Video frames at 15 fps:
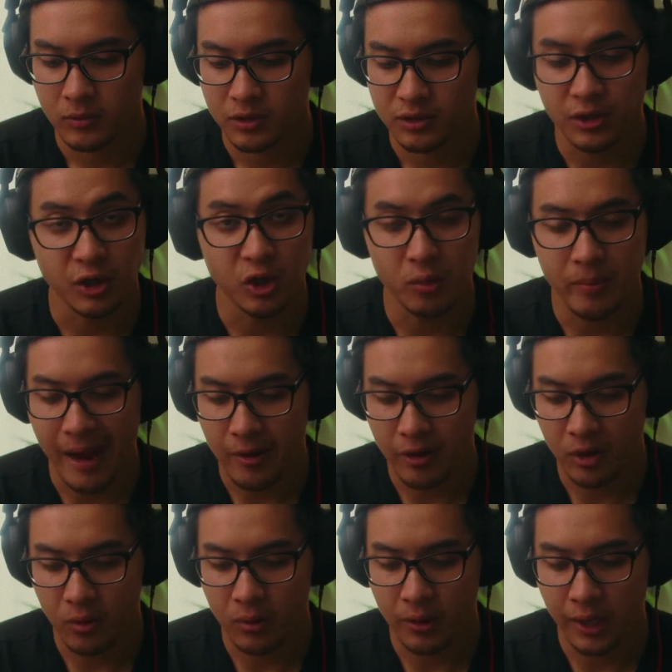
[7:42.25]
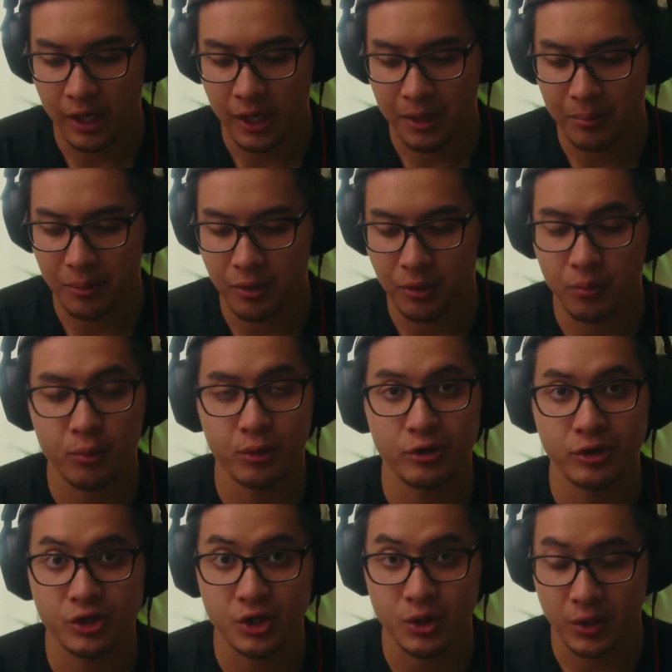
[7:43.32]
The new battery will enable
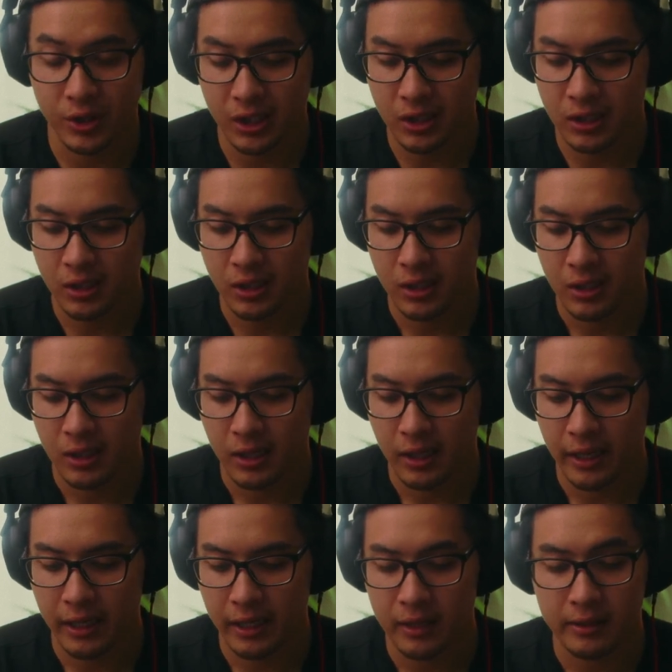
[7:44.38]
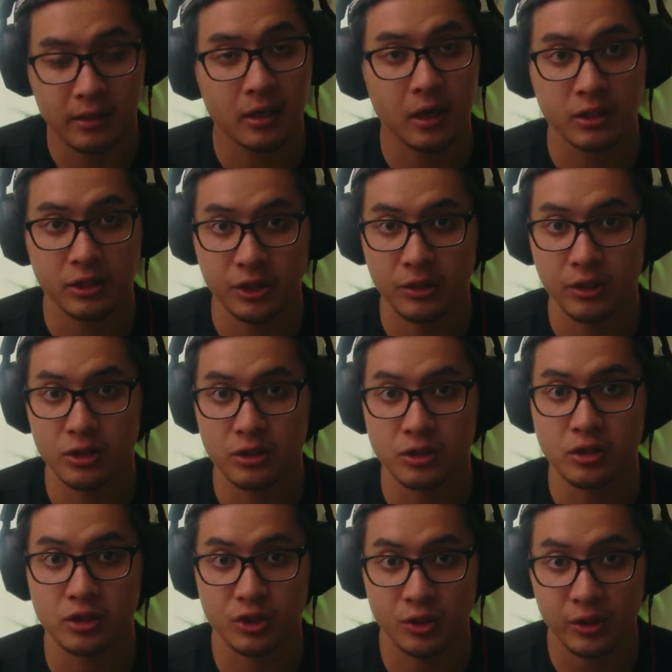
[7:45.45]
pre-shooting and continuous
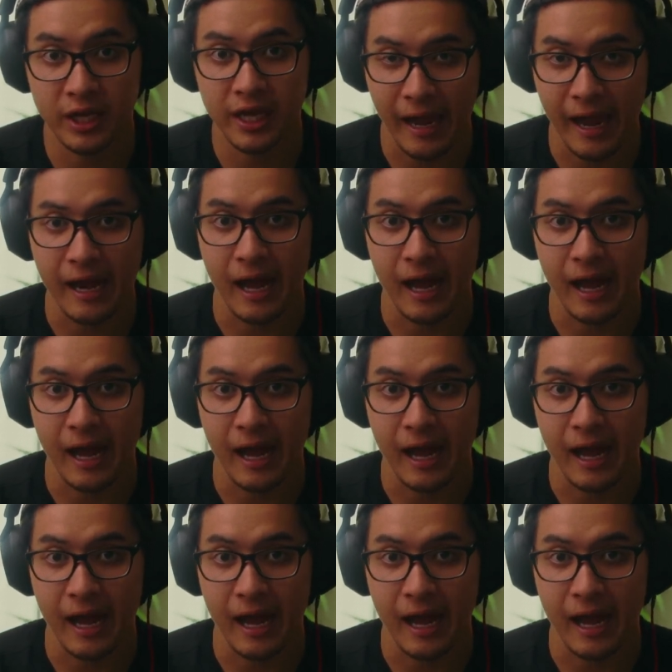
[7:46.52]
shooting at